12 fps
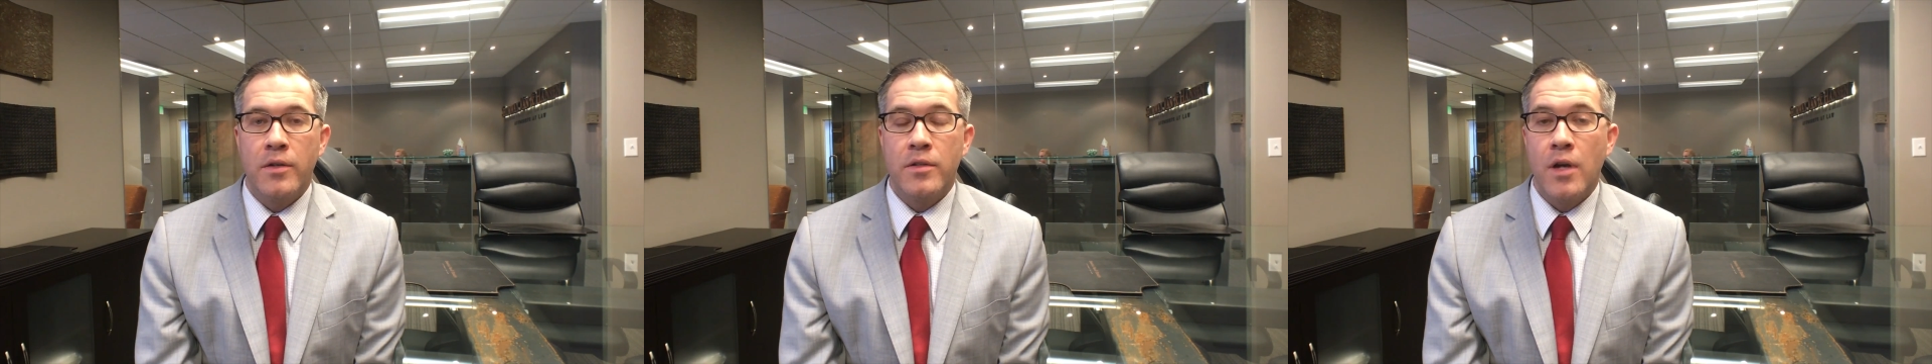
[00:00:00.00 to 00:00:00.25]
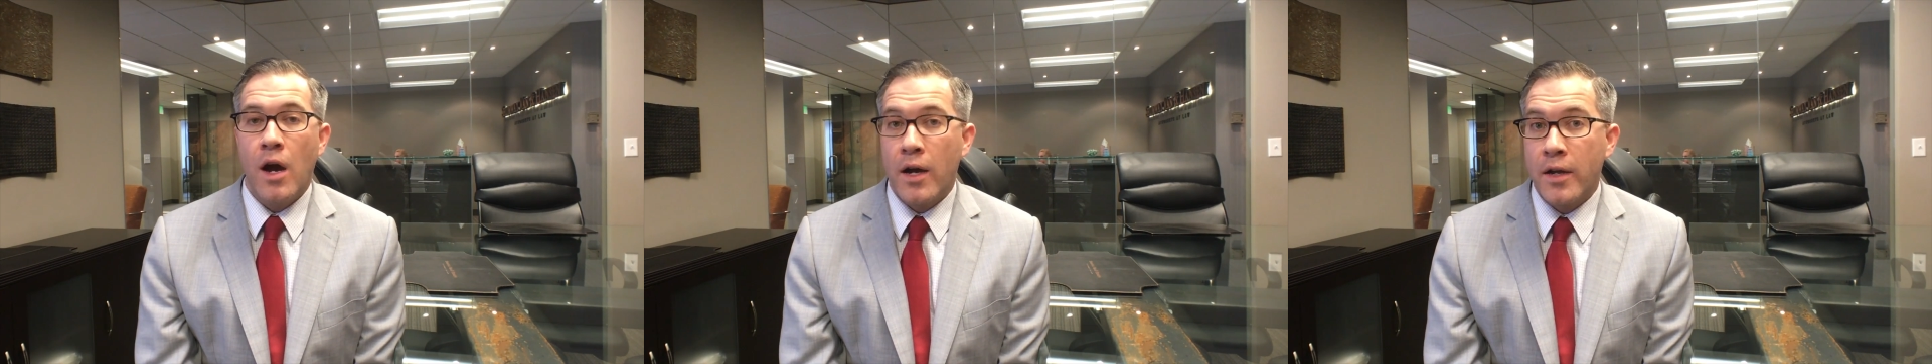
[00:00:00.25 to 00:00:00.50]

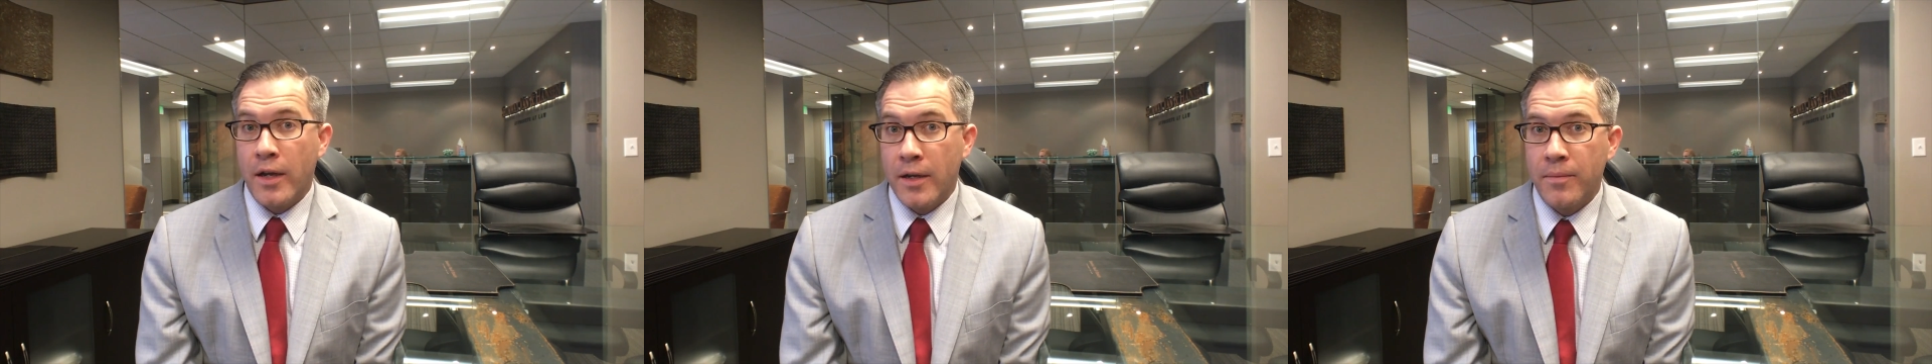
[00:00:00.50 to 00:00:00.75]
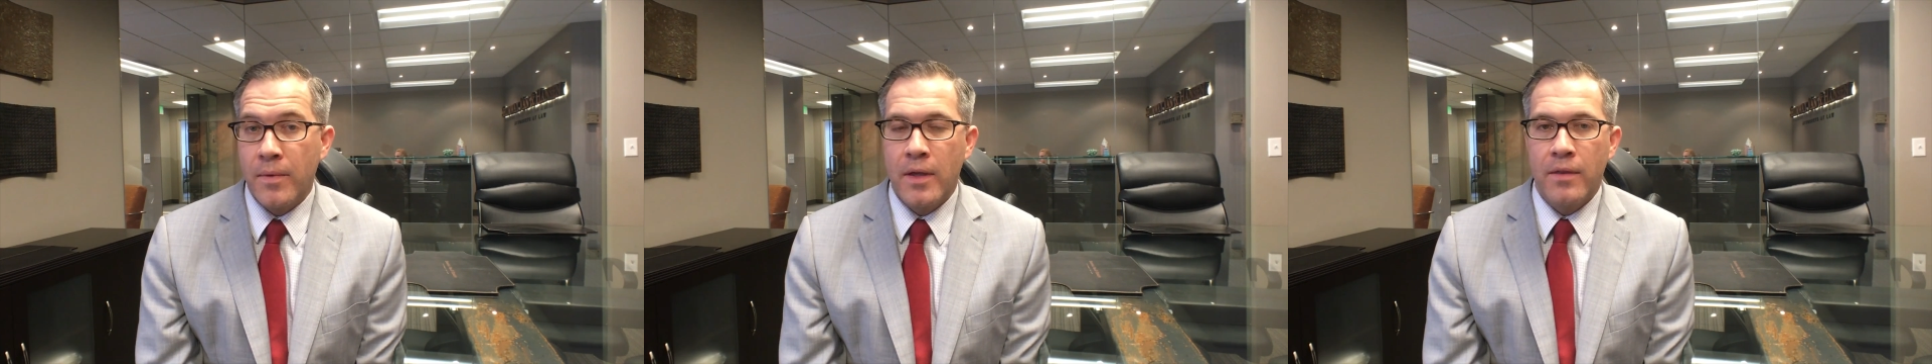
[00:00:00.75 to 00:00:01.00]
DACA.
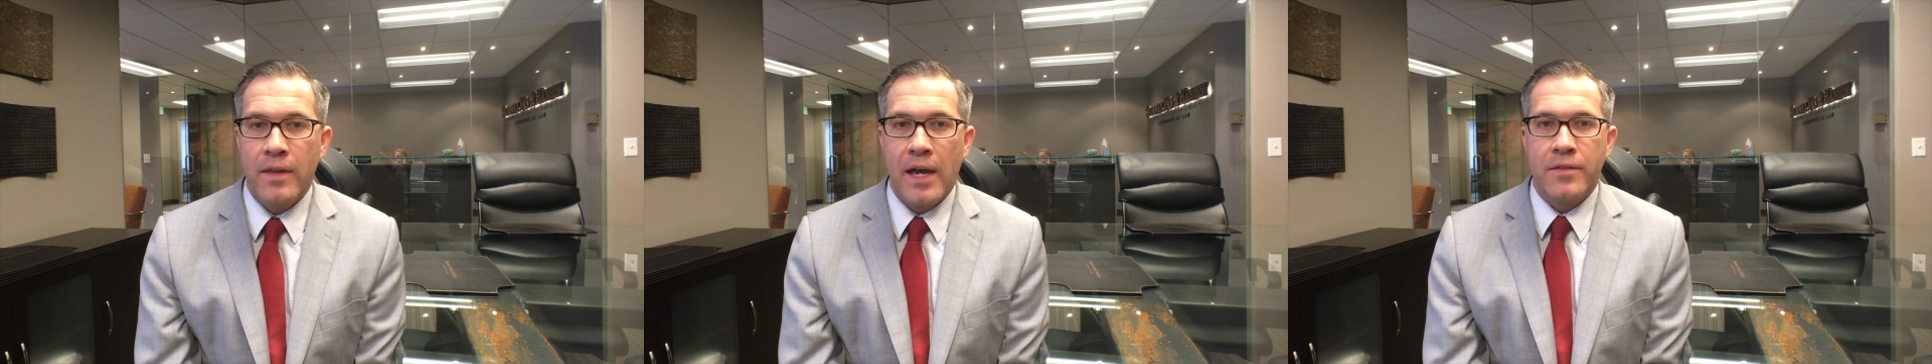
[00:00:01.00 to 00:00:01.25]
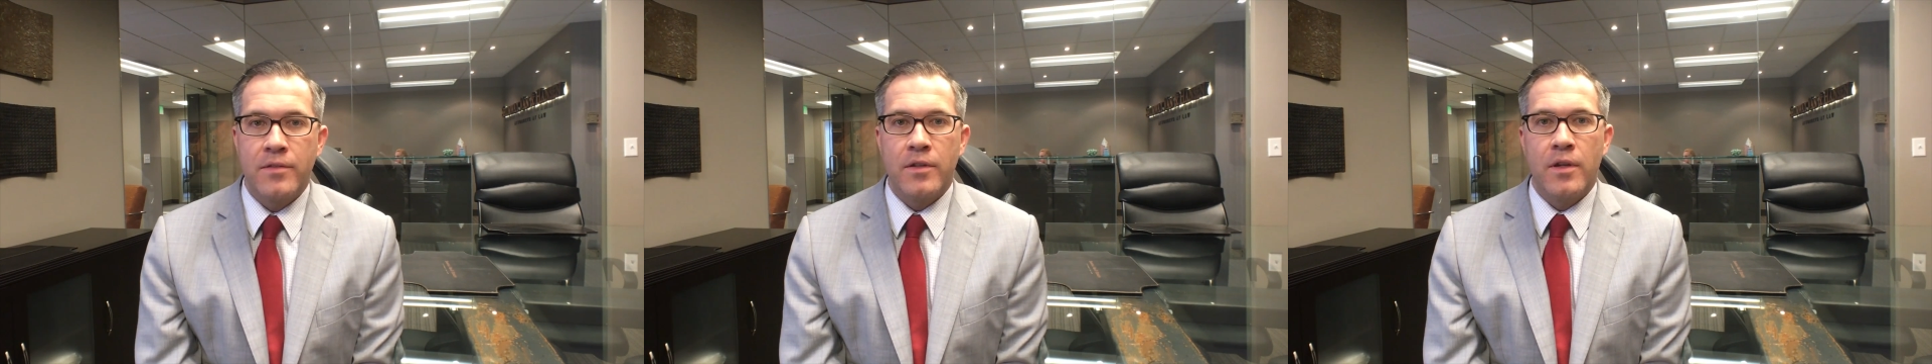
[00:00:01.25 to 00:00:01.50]

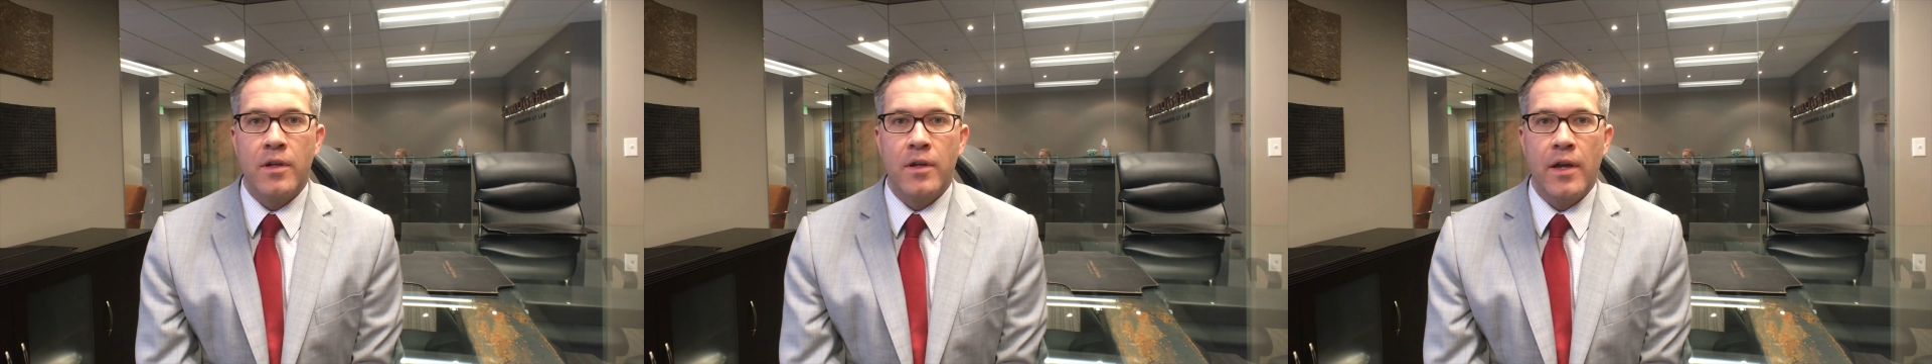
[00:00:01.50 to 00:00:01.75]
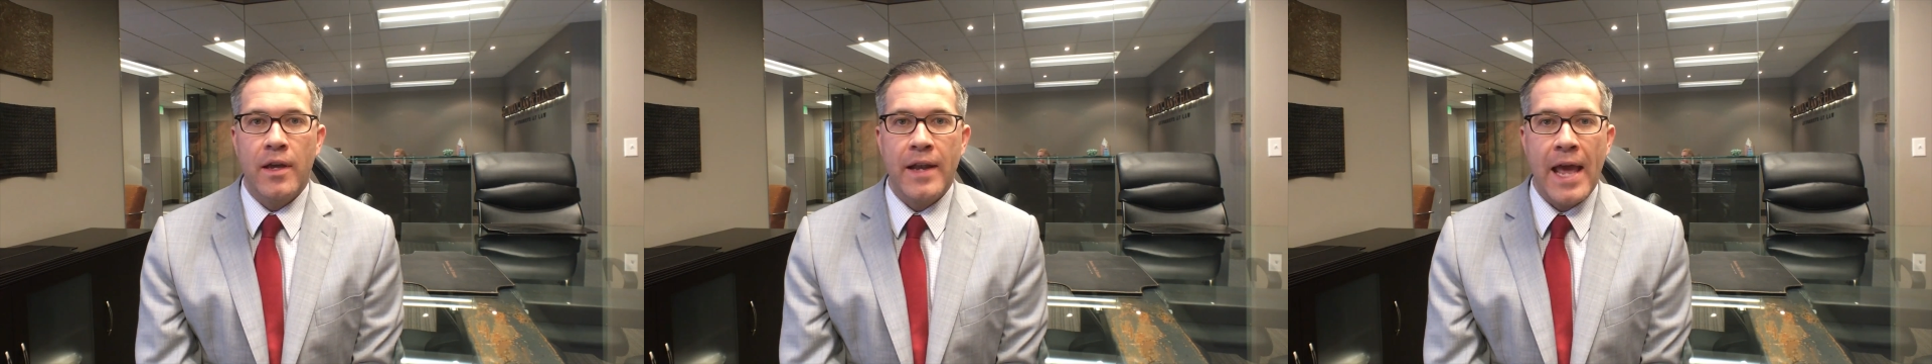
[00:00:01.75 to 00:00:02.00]
That's
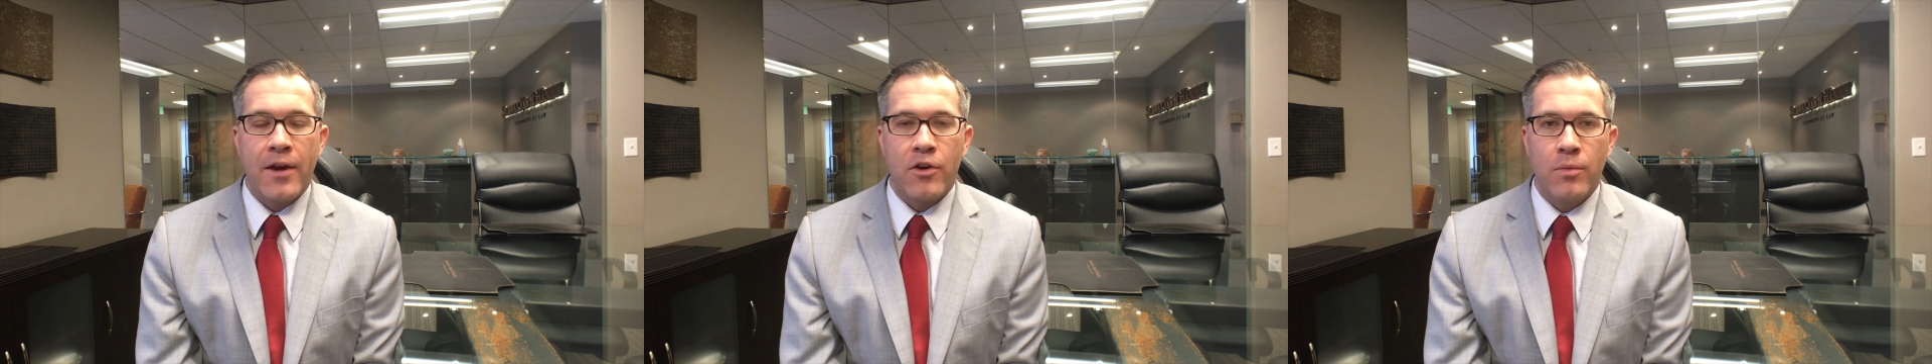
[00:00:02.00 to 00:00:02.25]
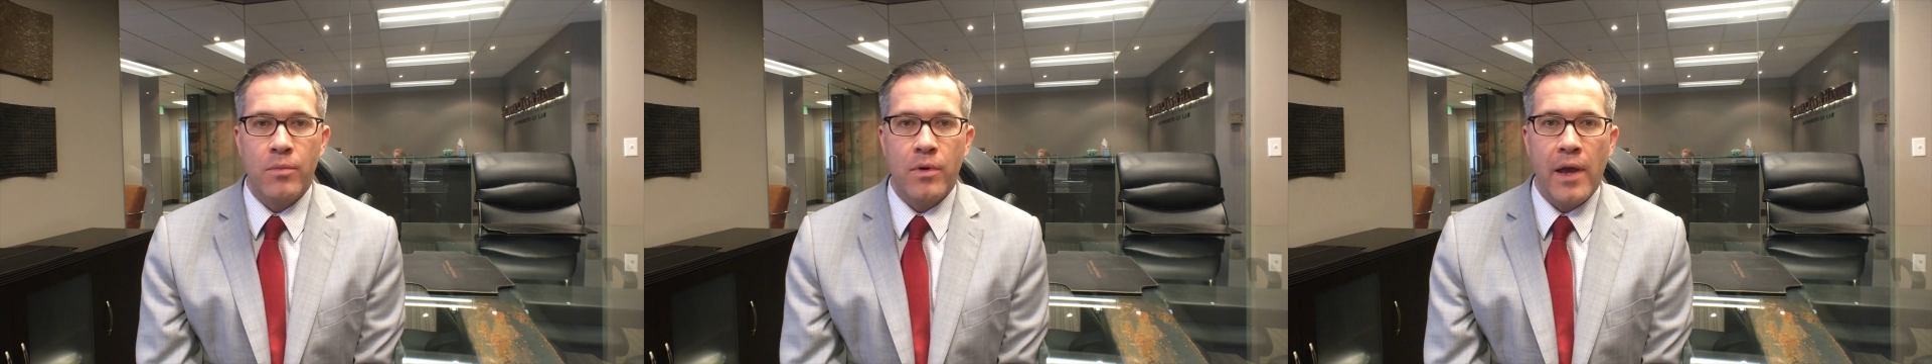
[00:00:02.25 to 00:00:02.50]
an
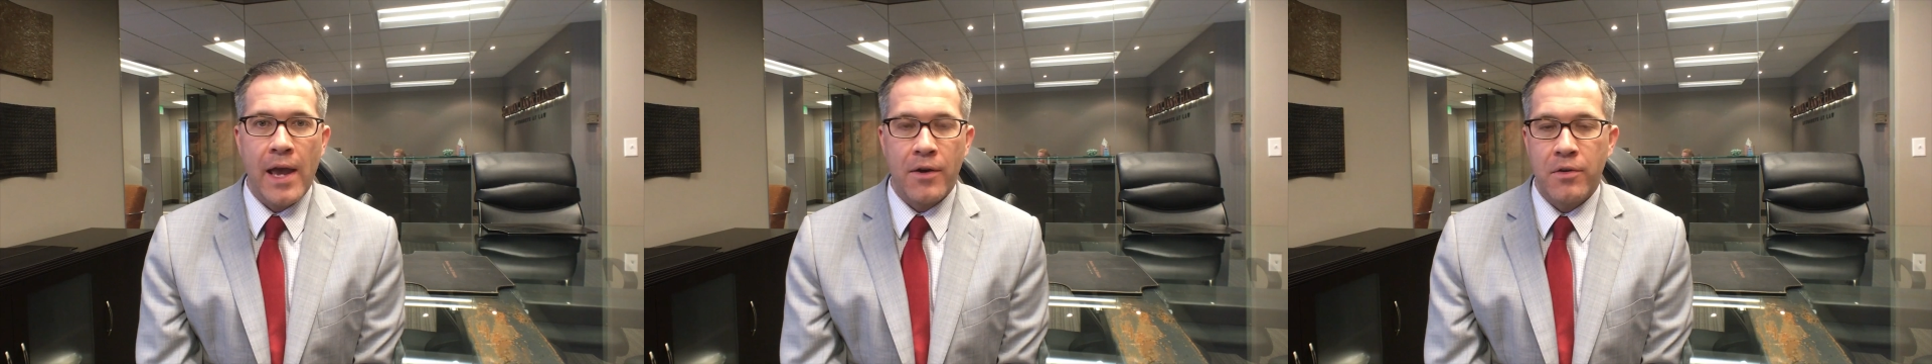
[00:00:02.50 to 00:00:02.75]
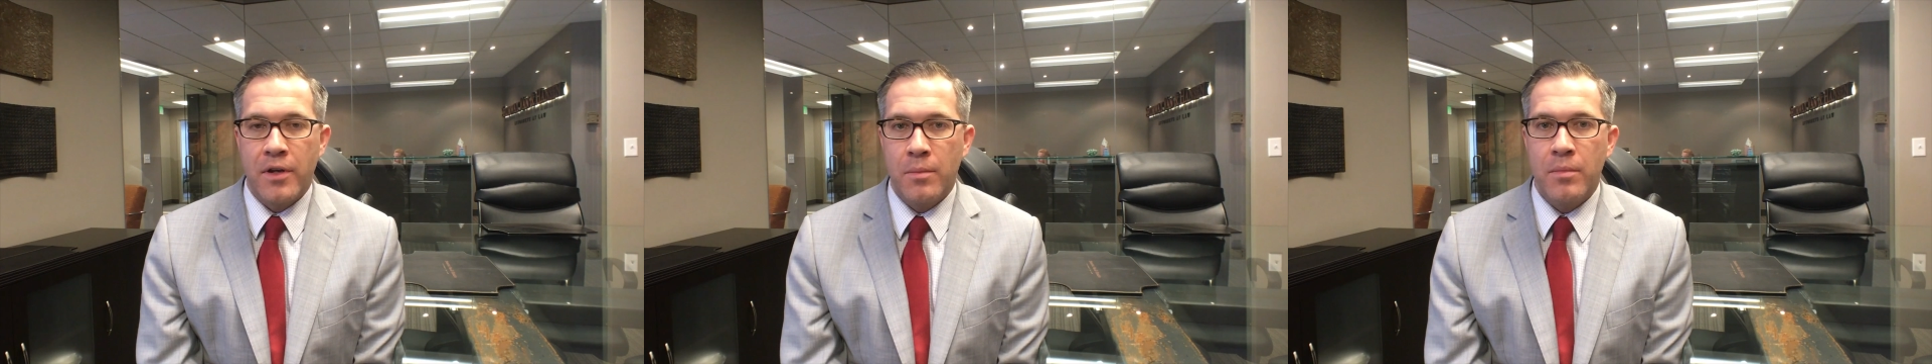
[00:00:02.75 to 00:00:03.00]

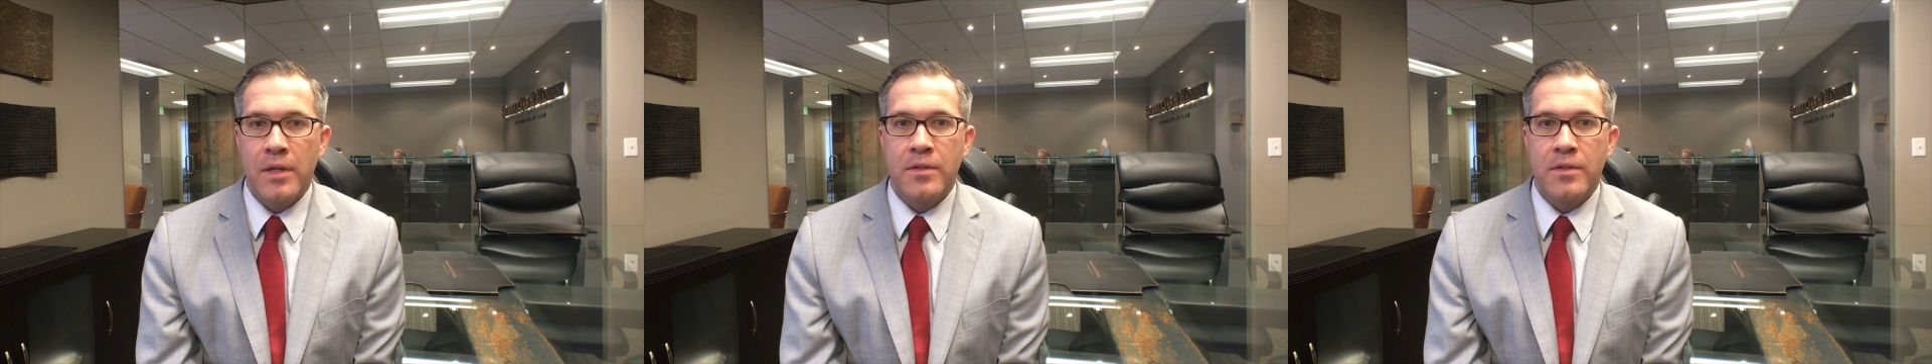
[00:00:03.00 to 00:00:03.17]
acronym.